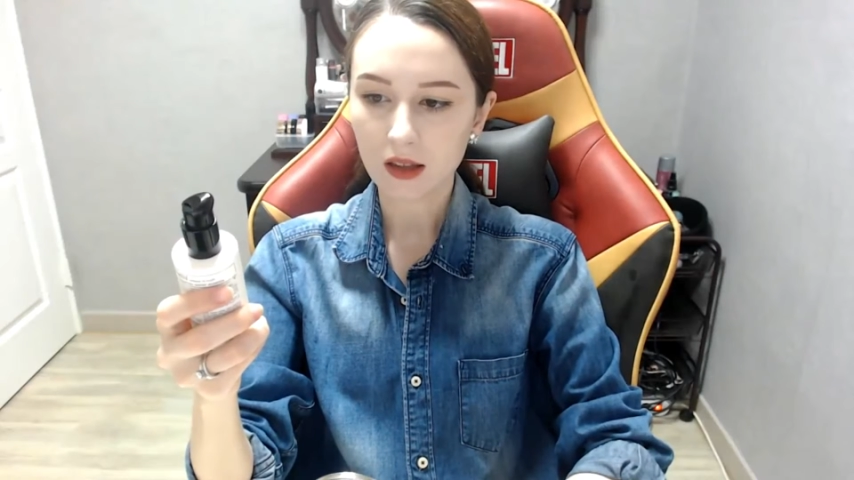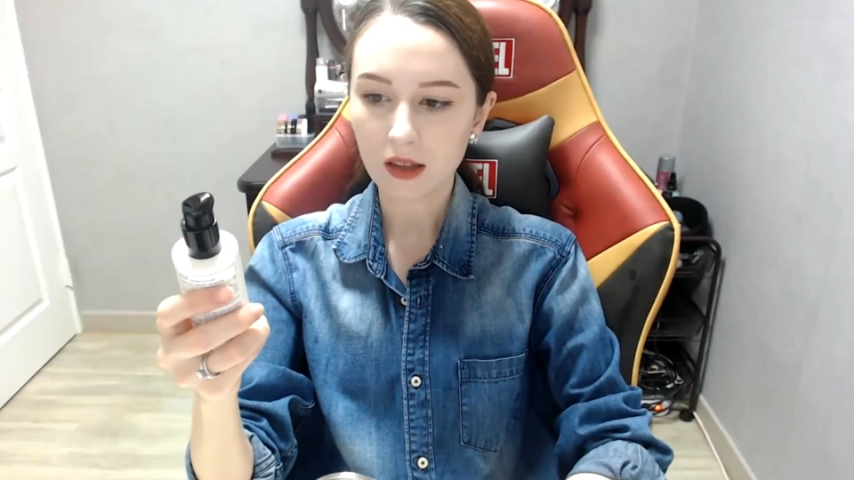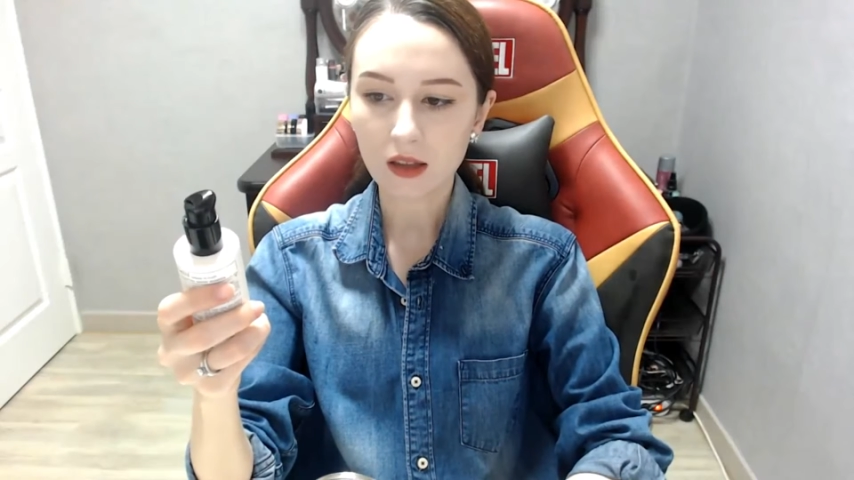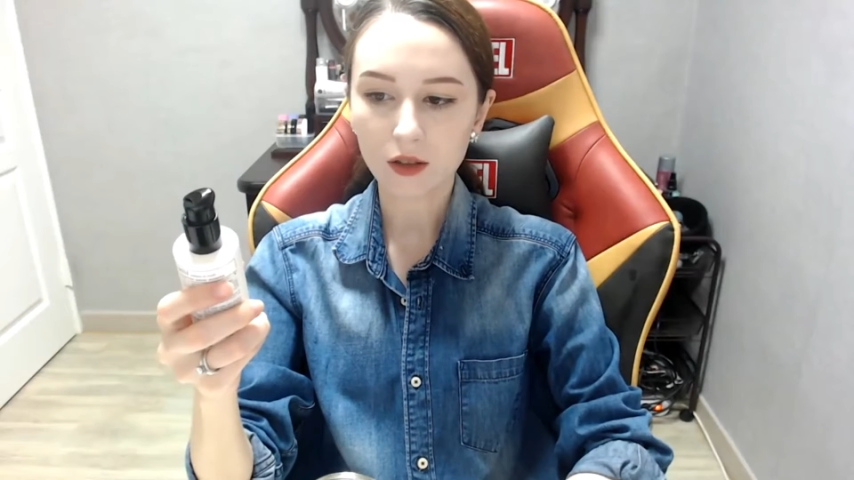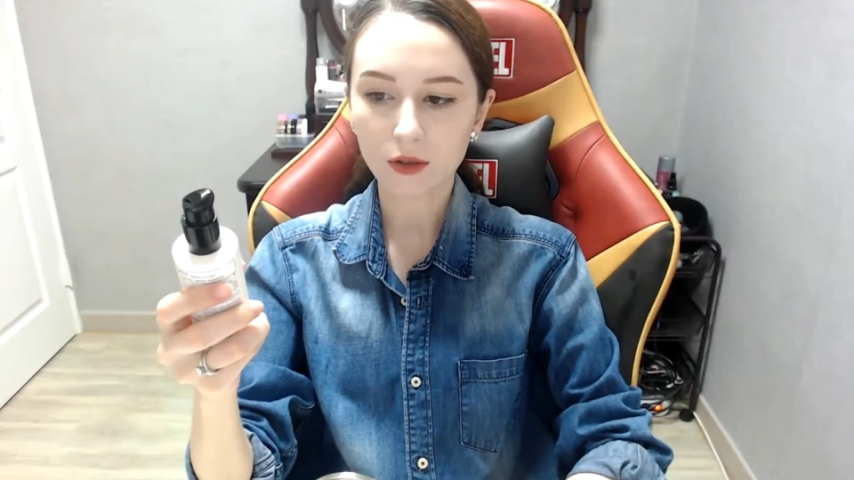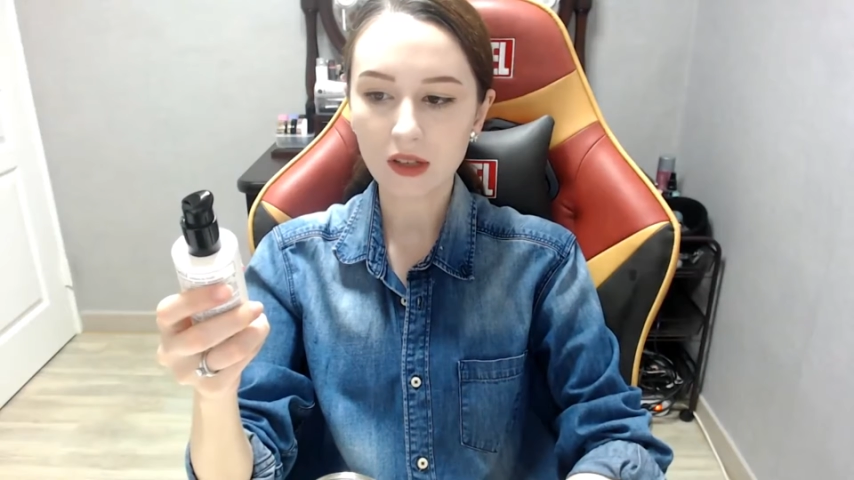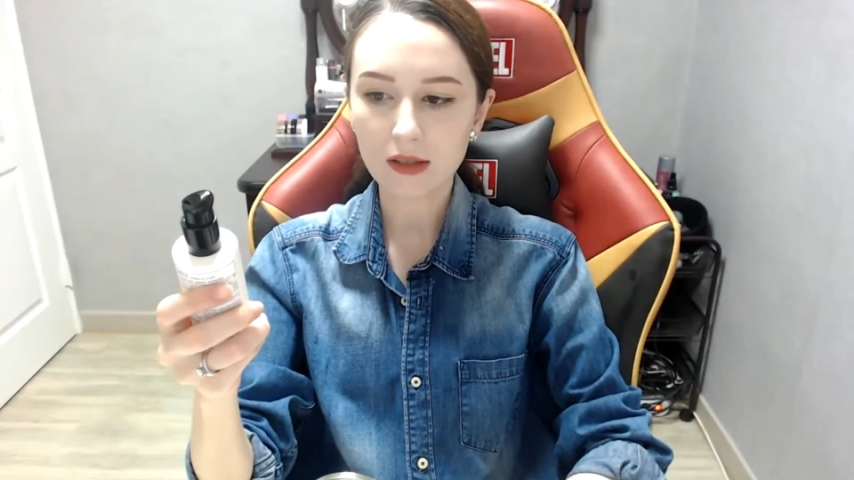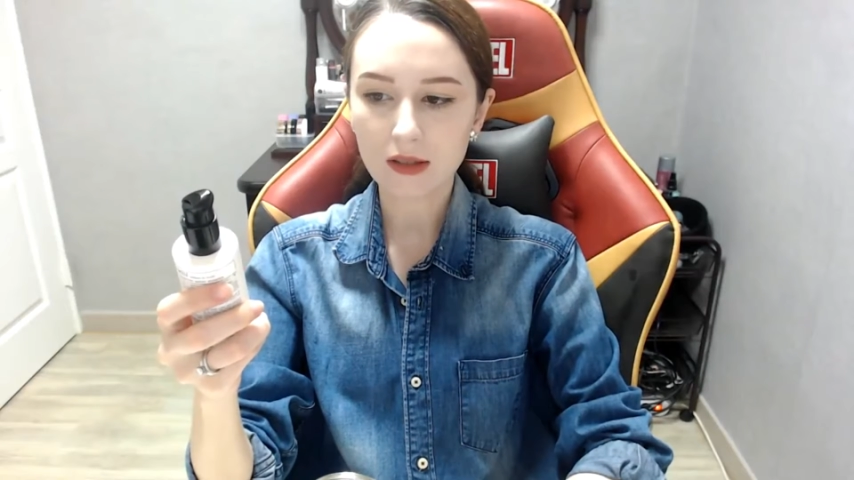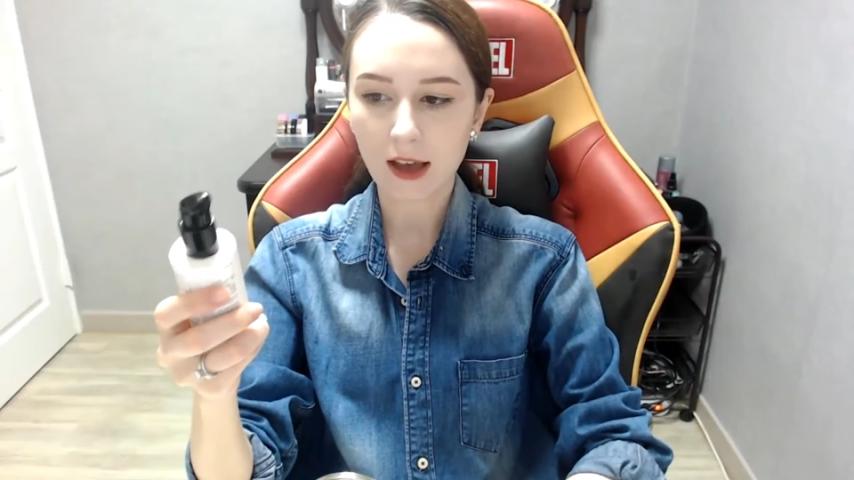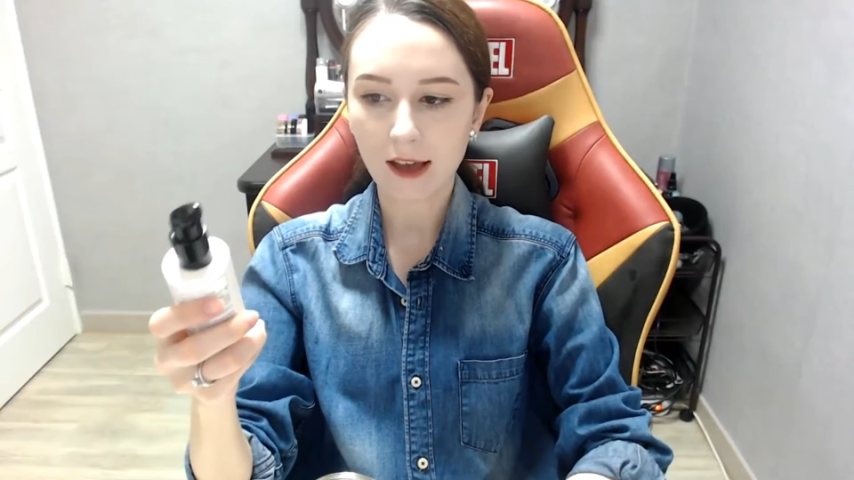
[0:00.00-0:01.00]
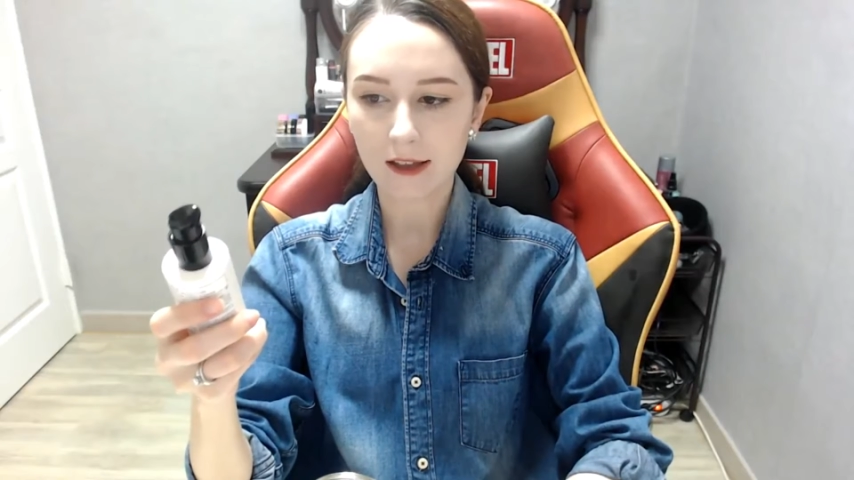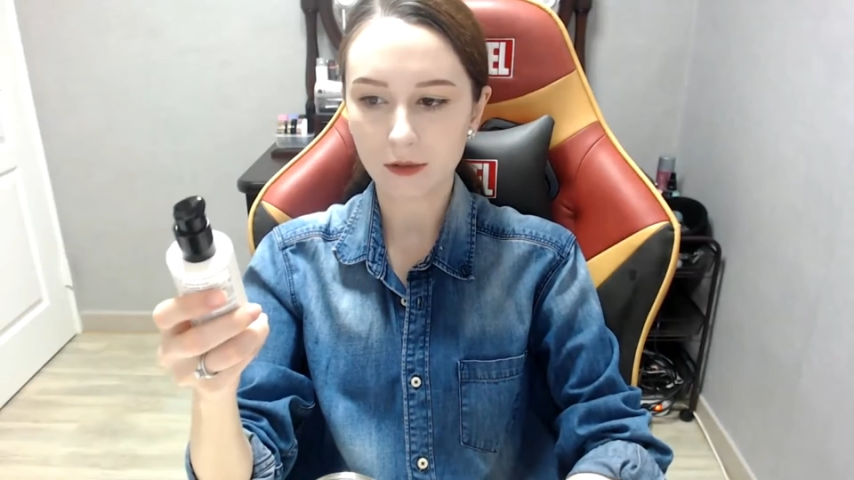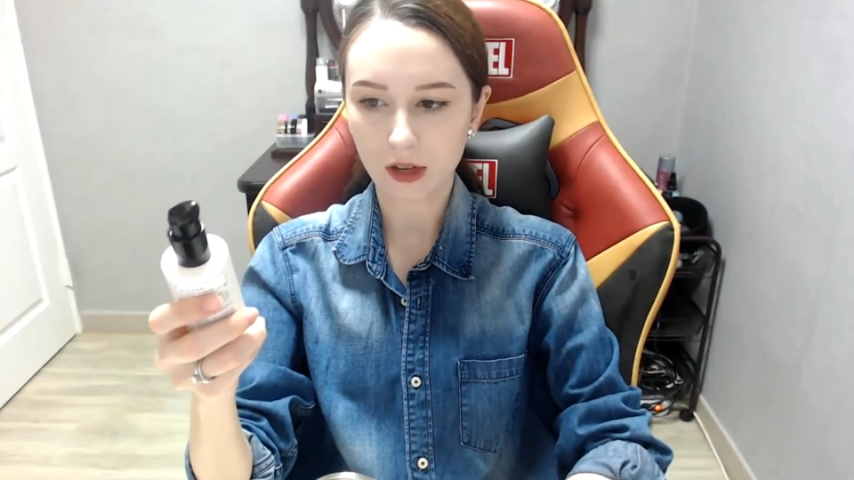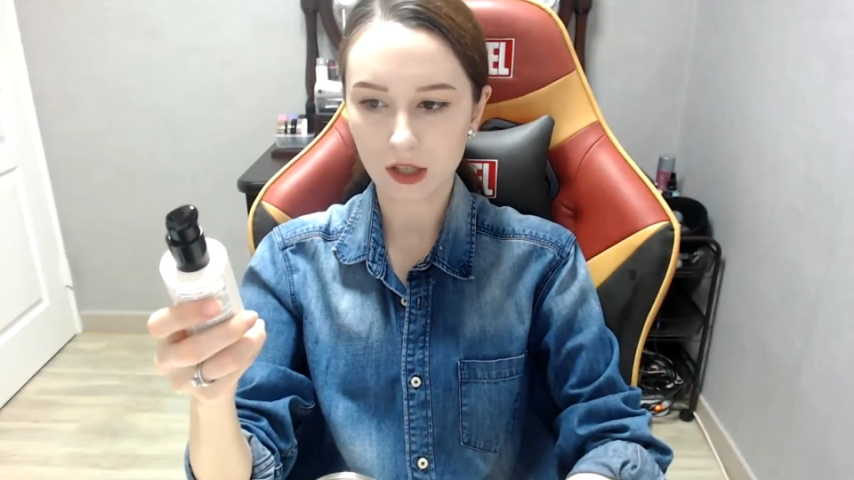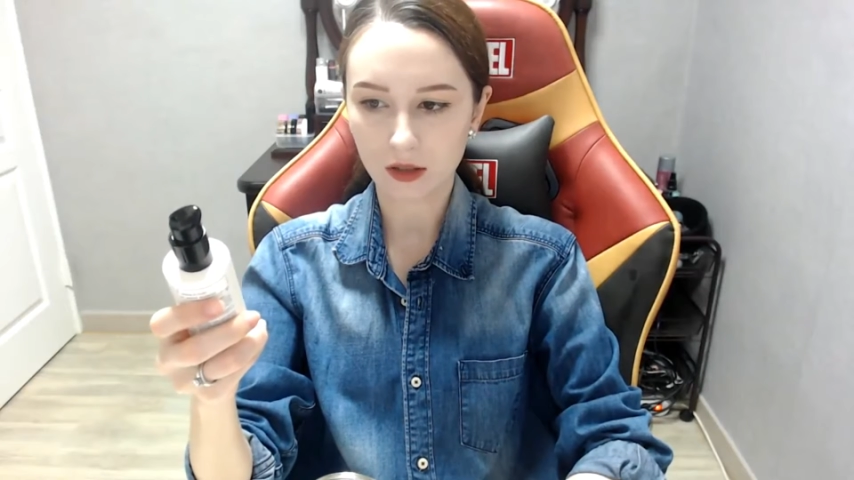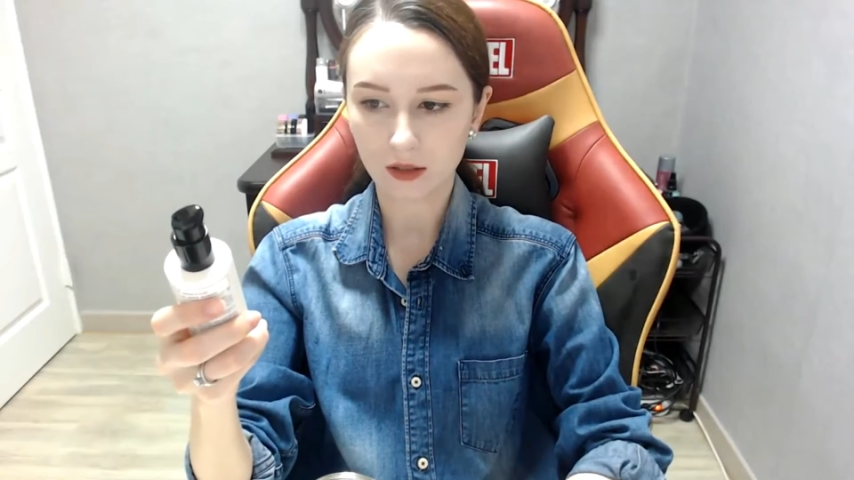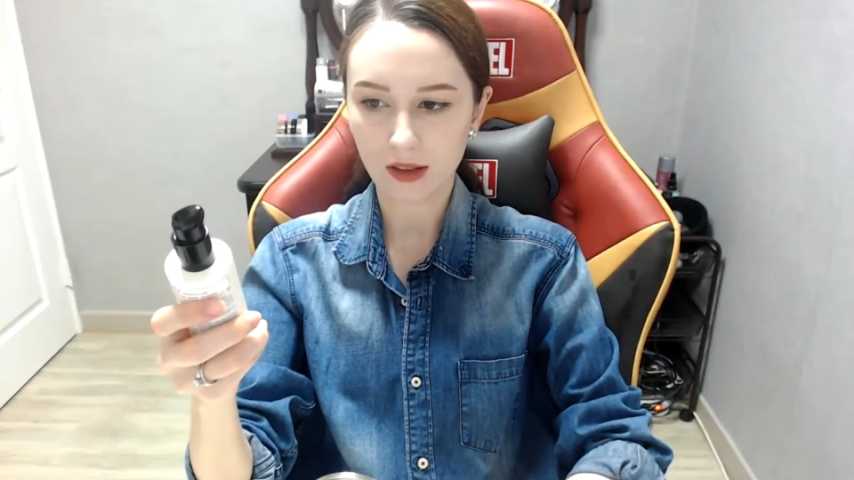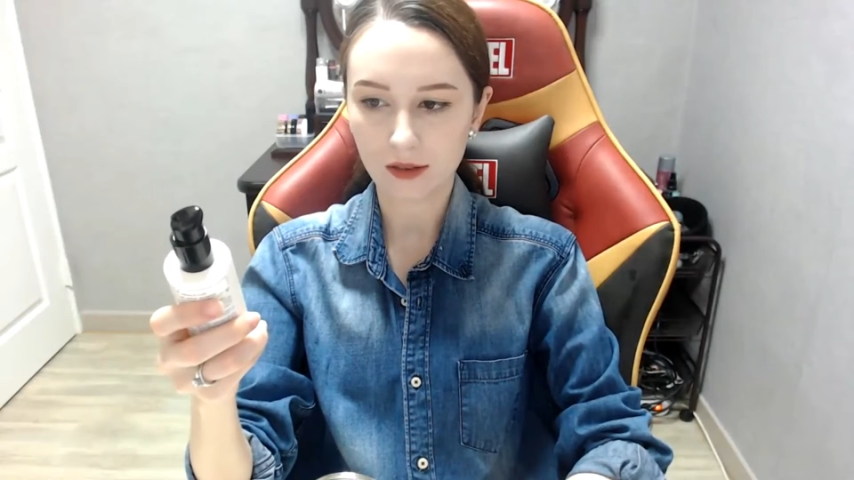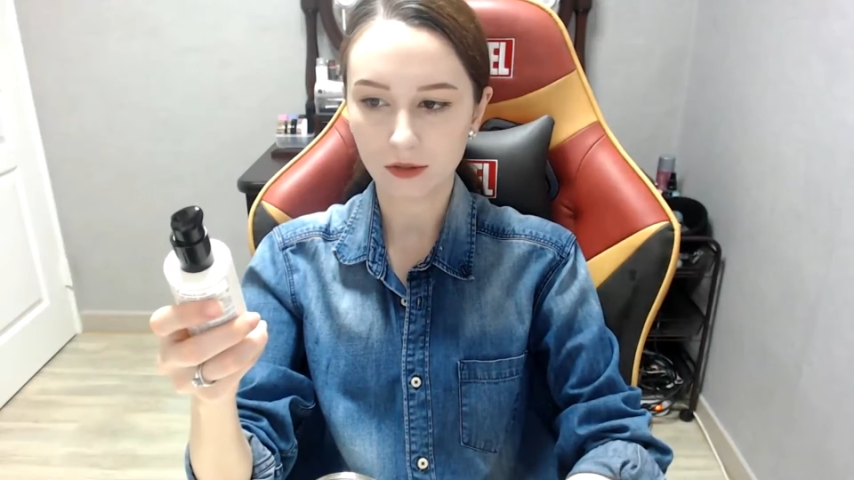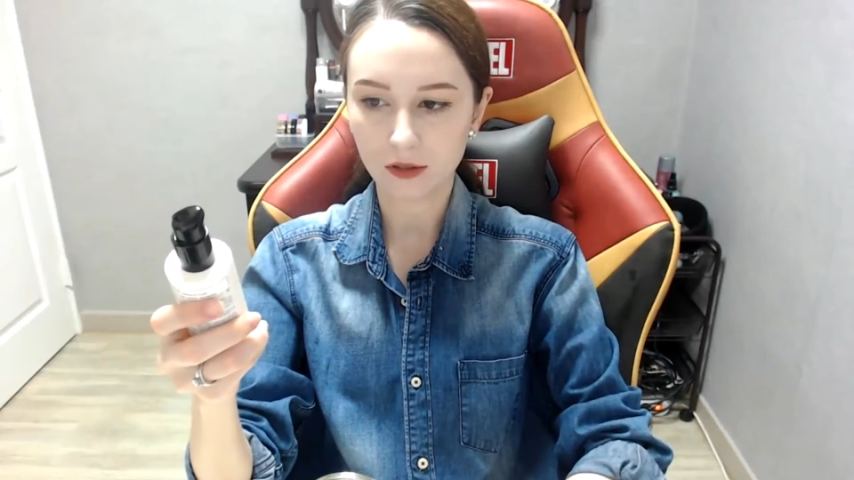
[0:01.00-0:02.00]
increased hydration
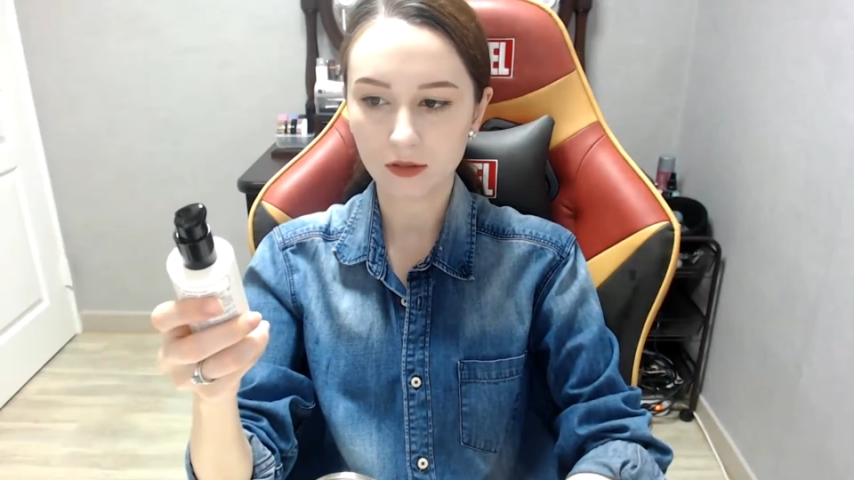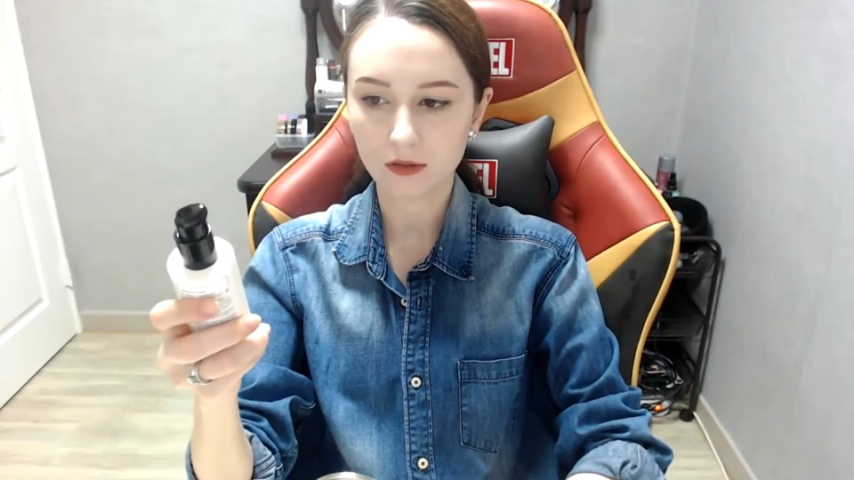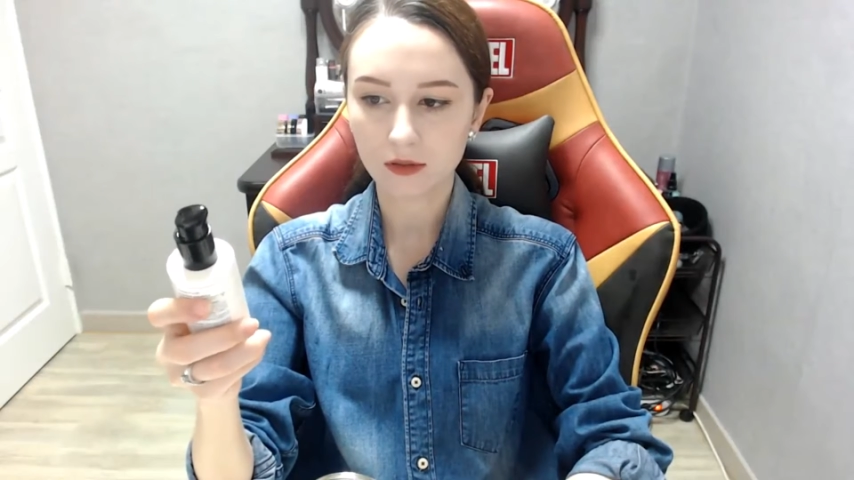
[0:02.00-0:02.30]
level,